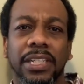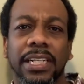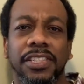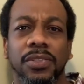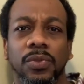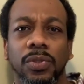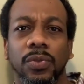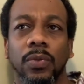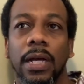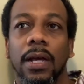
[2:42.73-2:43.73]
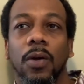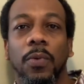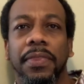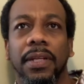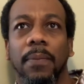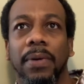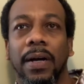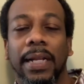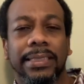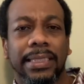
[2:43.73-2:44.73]
to you within
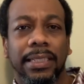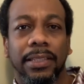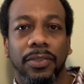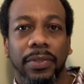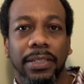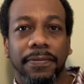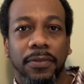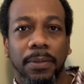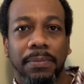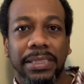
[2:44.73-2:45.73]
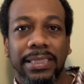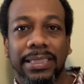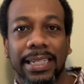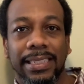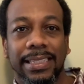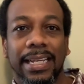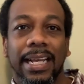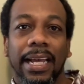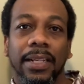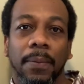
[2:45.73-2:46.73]
about, I say, 3 to 4 business days.
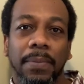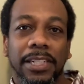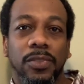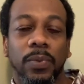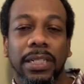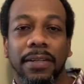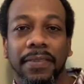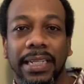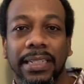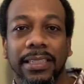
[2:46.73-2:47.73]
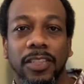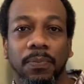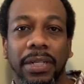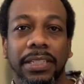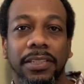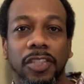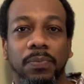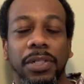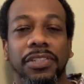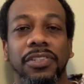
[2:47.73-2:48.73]
And the best way of getting this money
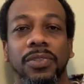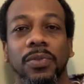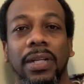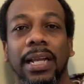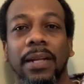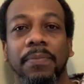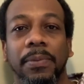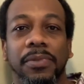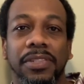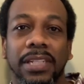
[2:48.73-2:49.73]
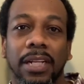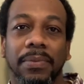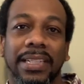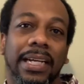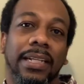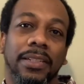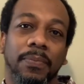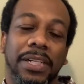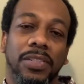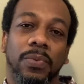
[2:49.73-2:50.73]
dispersed to you, a lot of people is telling me that the
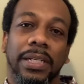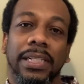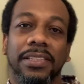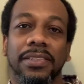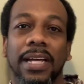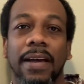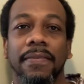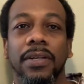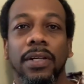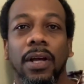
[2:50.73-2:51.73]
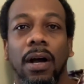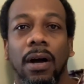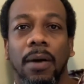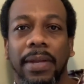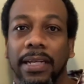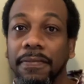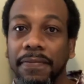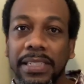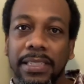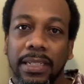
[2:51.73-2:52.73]
best way is to have like a
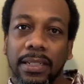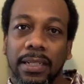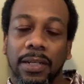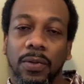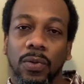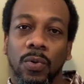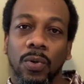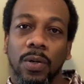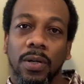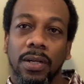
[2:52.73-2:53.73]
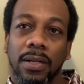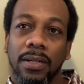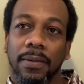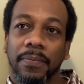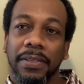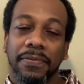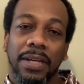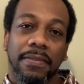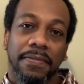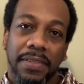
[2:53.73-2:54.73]
fintech account, or if you
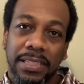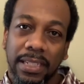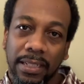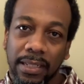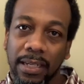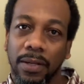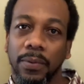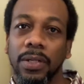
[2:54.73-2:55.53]
have a fintech account,